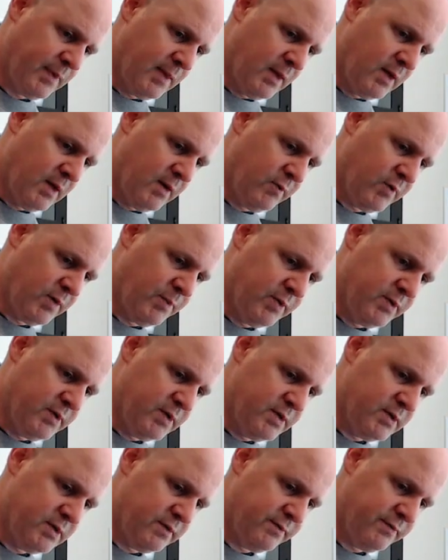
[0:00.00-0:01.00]
We're going to put these in
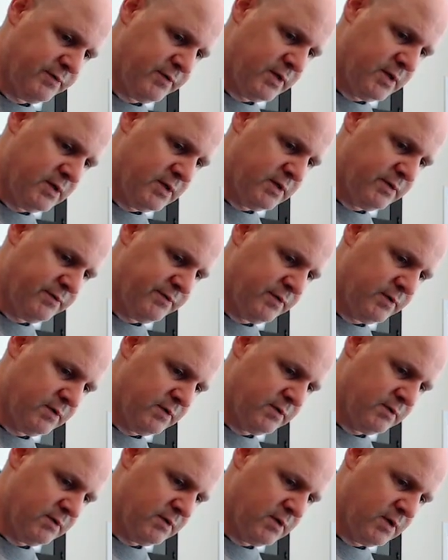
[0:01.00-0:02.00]
the fridge for
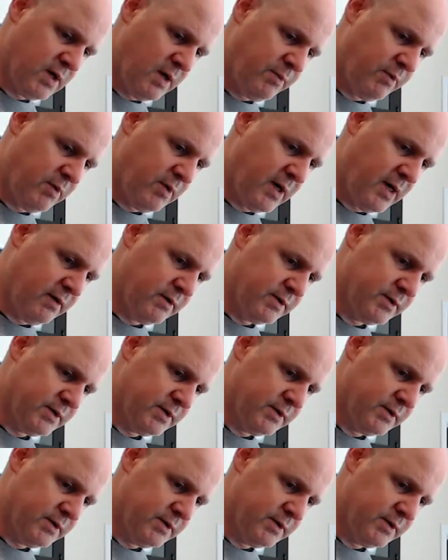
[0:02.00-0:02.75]
a couple hours.